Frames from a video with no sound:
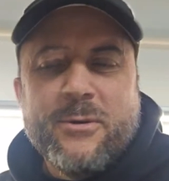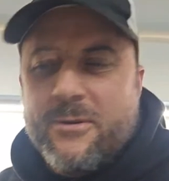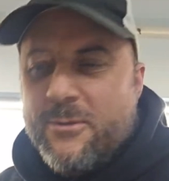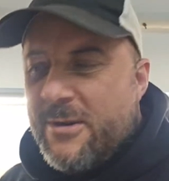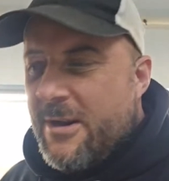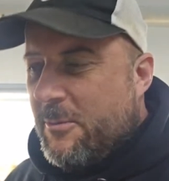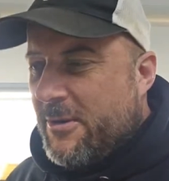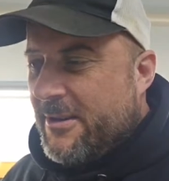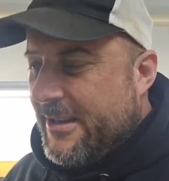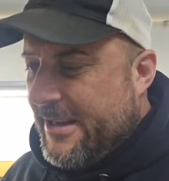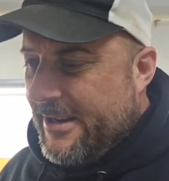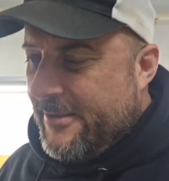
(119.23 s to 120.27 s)
when I'm
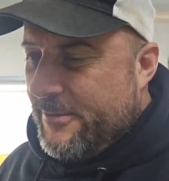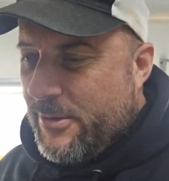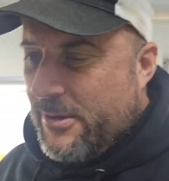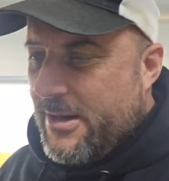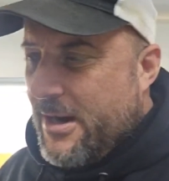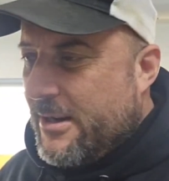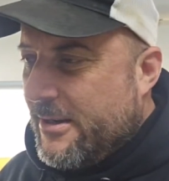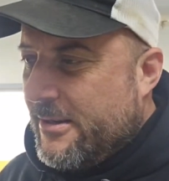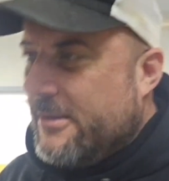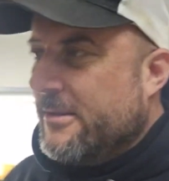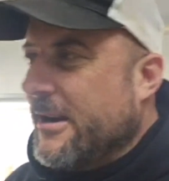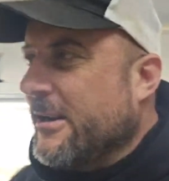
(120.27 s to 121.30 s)
relieved or kind
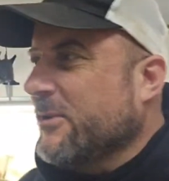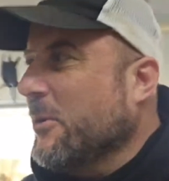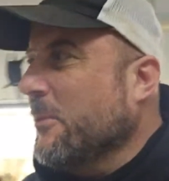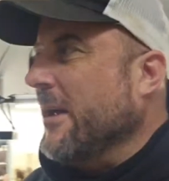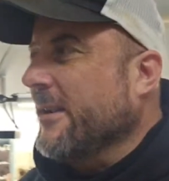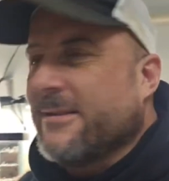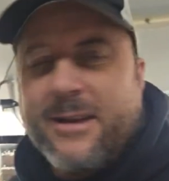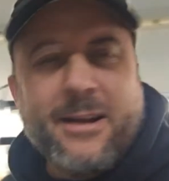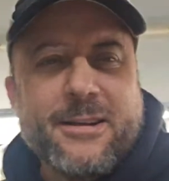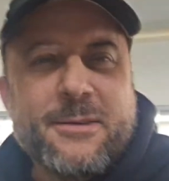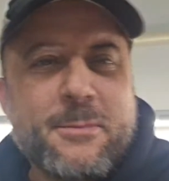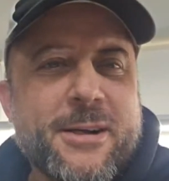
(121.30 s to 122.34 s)
of, I don't know about
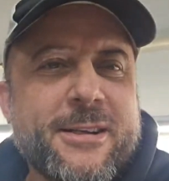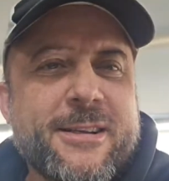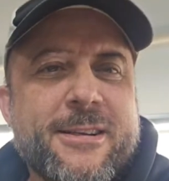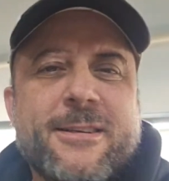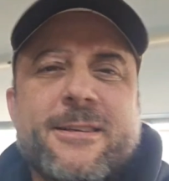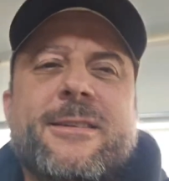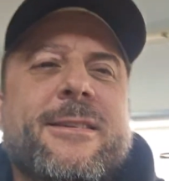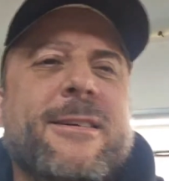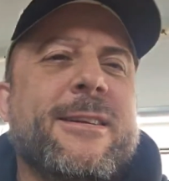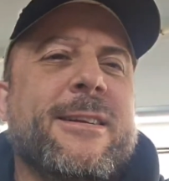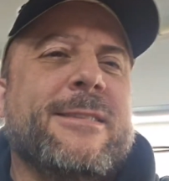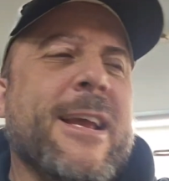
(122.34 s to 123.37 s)
excited, but
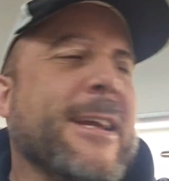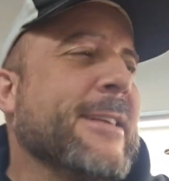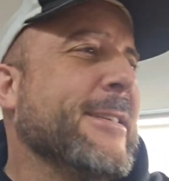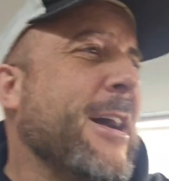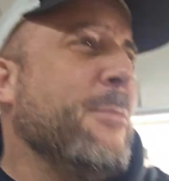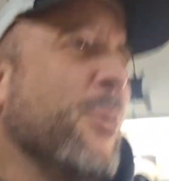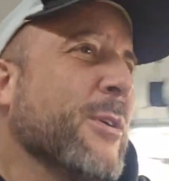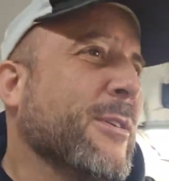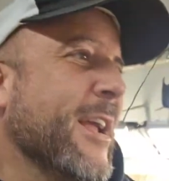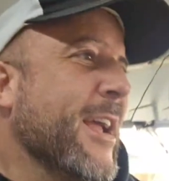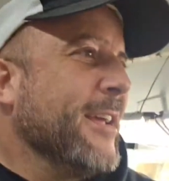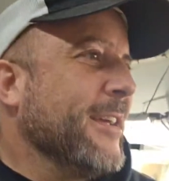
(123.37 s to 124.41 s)
taking down more
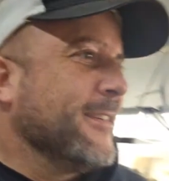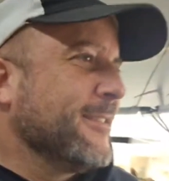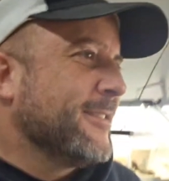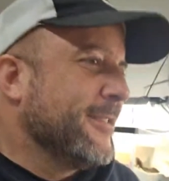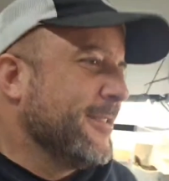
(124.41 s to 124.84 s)
tanks